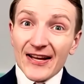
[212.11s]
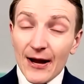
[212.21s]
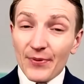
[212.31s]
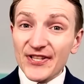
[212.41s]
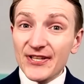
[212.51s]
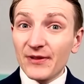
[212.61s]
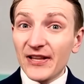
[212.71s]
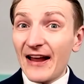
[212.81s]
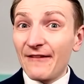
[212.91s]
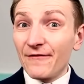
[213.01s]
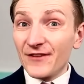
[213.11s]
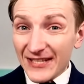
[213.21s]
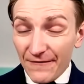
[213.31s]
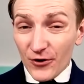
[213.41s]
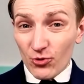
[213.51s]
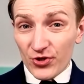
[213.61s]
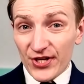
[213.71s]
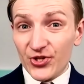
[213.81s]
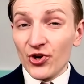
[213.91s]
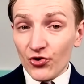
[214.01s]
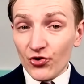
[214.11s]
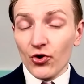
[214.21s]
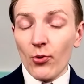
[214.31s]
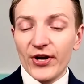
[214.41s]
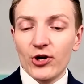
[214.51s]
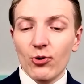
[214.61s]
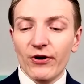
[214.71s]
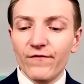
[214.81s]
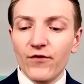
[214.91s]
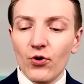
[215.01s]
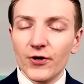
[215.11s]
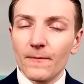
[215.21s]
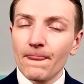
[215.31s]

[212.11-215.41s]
companies simply had difficulties growing going forward.